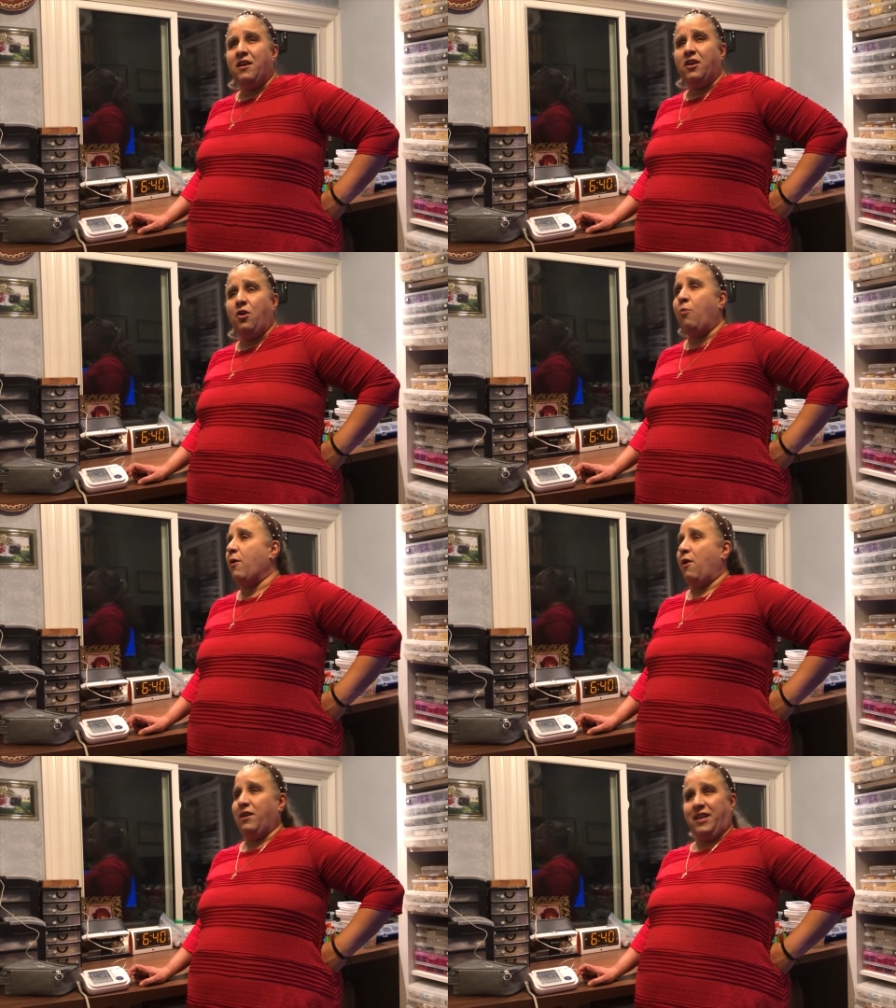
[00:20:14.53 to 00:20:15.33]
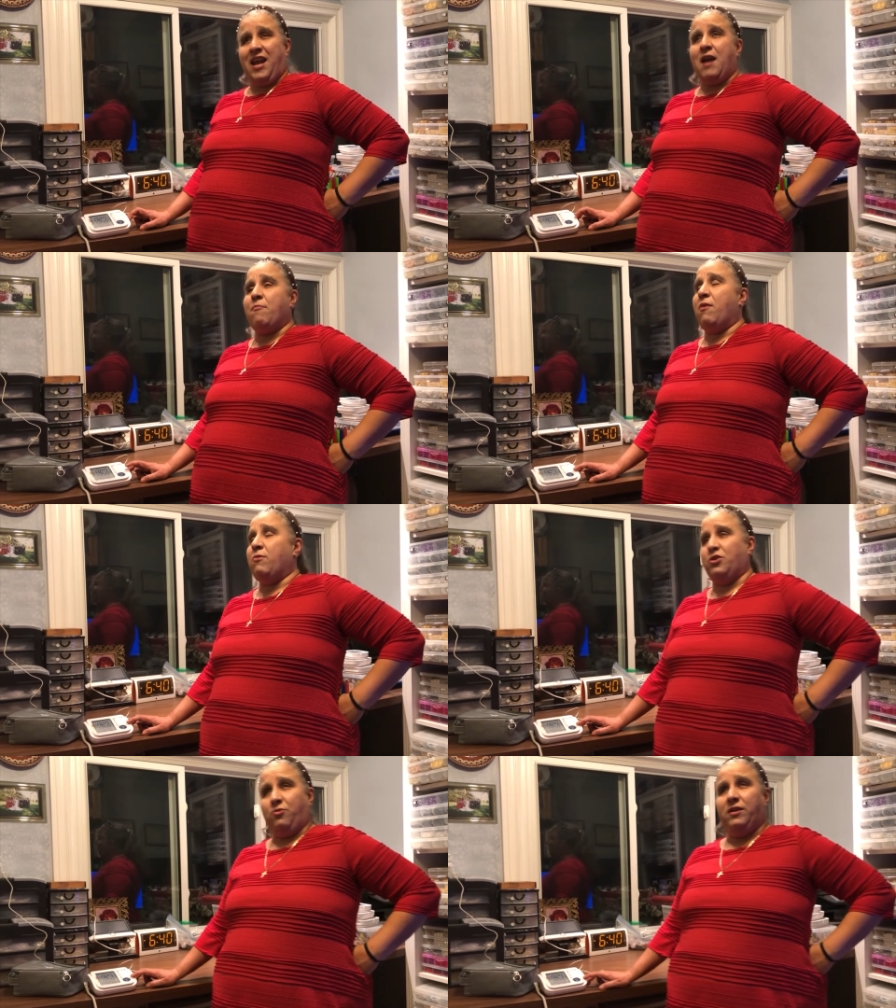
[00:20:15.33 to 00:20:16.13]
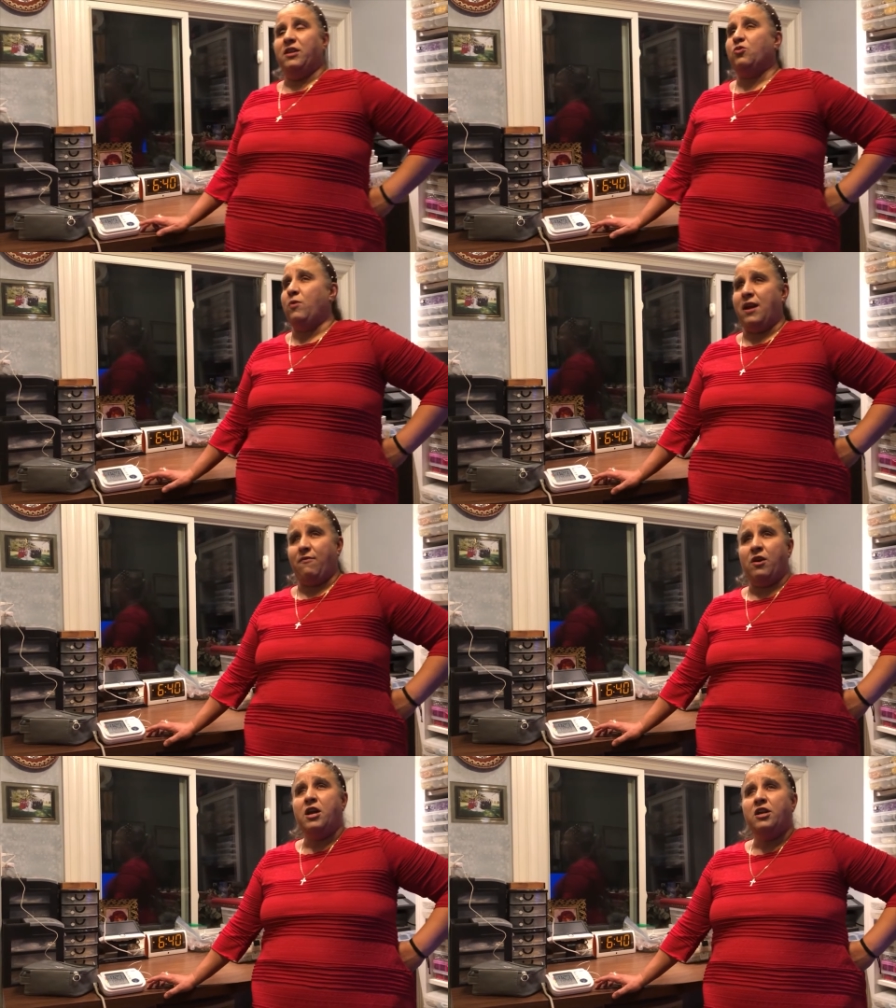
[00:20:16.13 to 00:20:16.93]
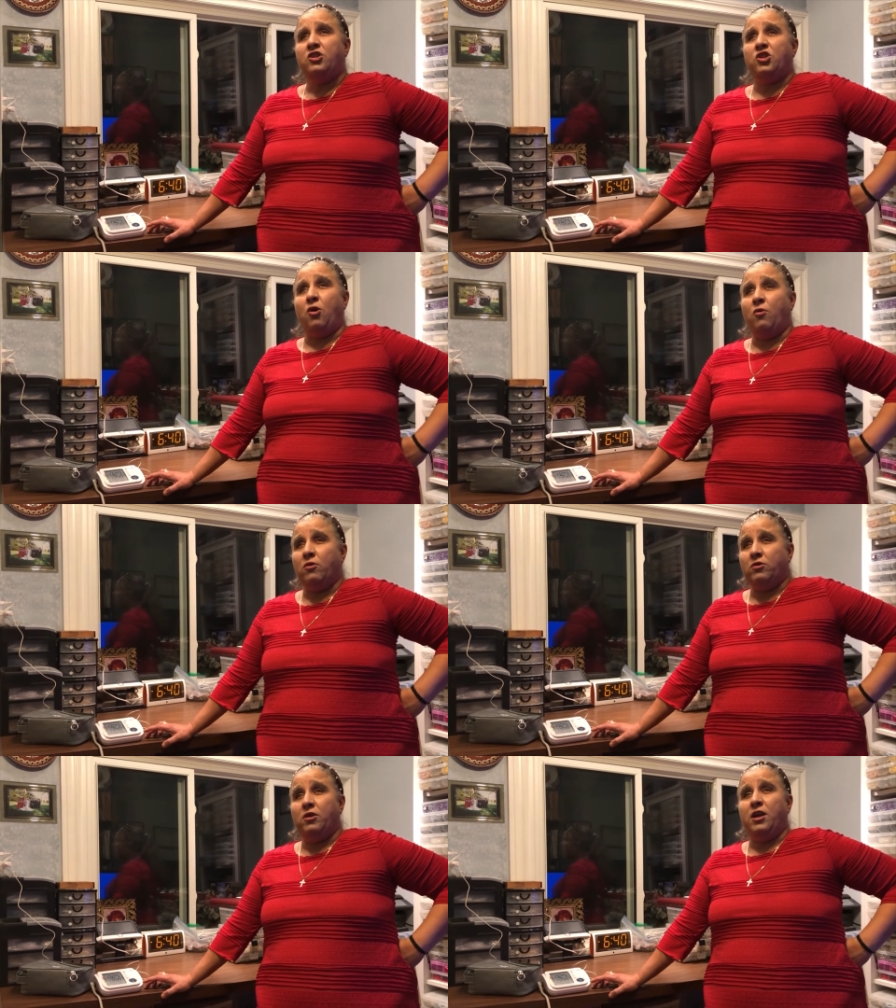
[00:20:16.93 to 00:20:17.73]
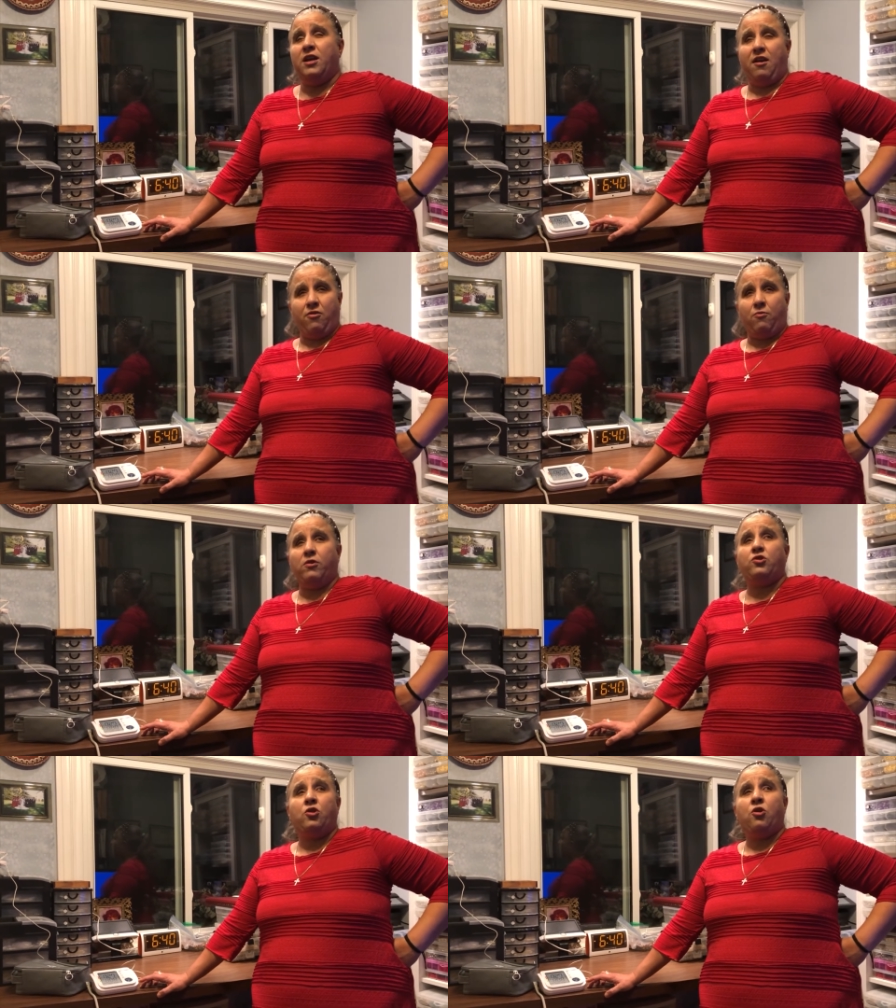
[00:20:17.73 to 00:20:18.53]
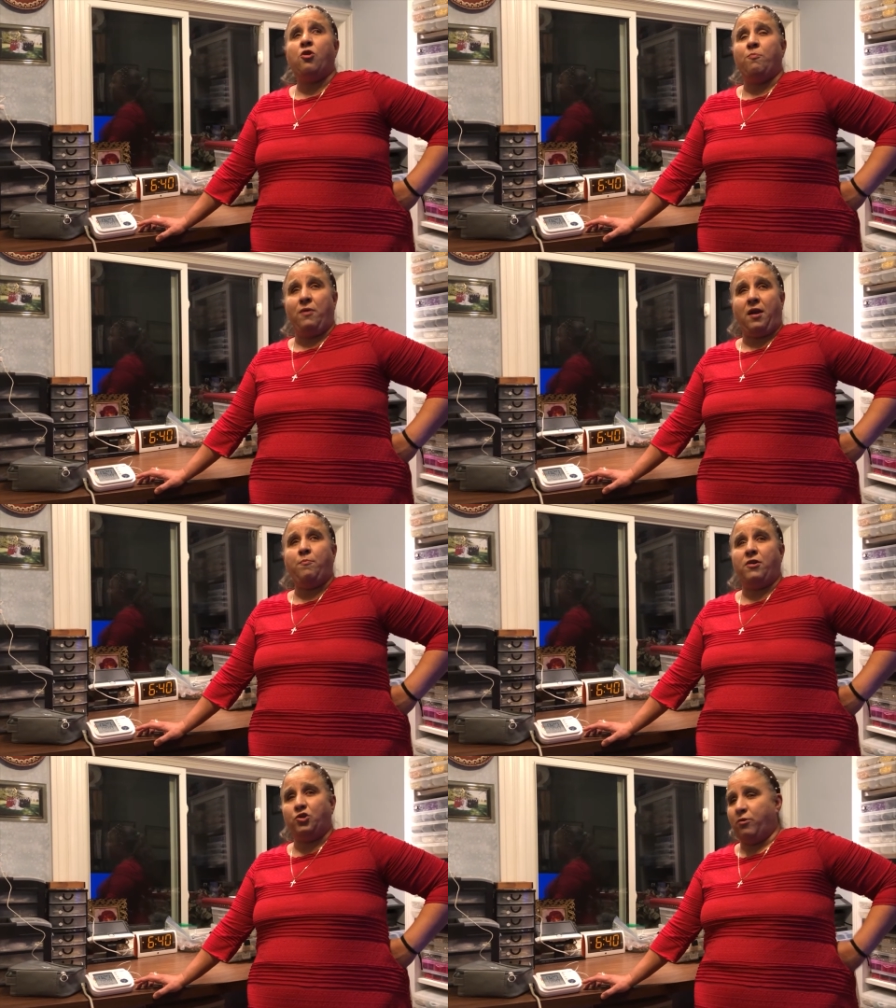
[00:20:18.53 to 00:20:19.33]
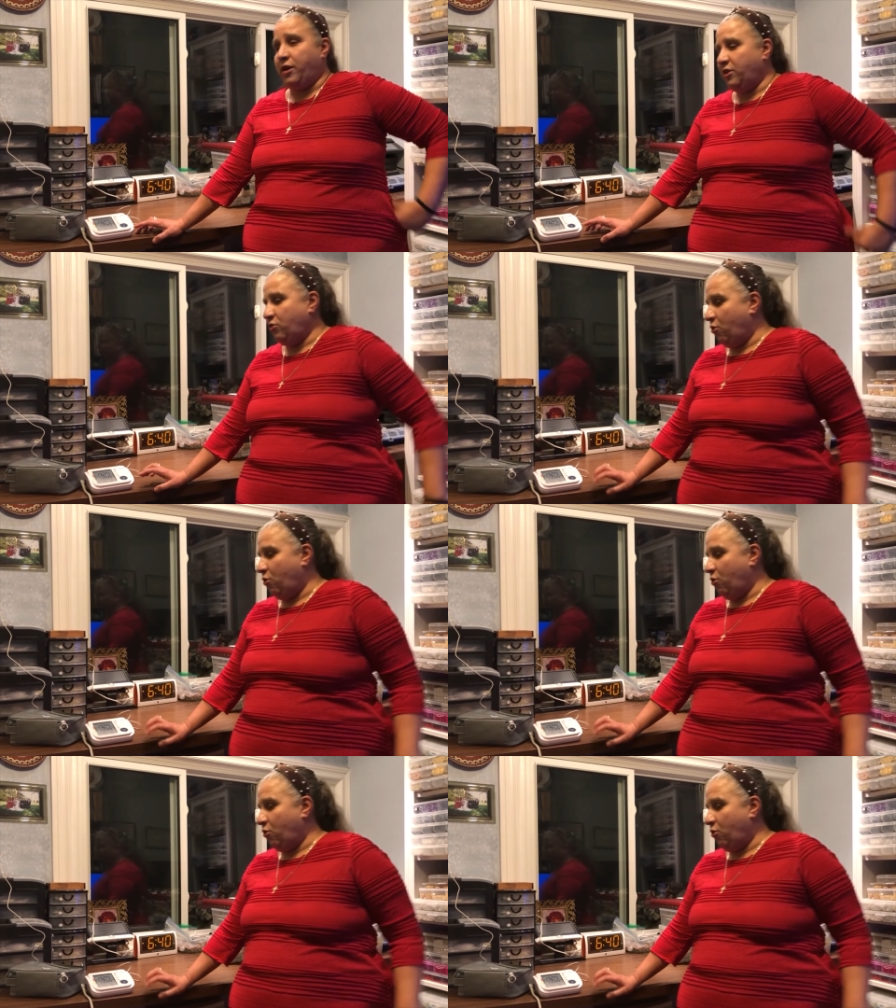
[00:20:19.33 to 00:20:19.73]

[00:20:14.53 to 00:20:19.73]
You know, we're on camera. We're doing this, whatever. So, in other words, her blood pressure is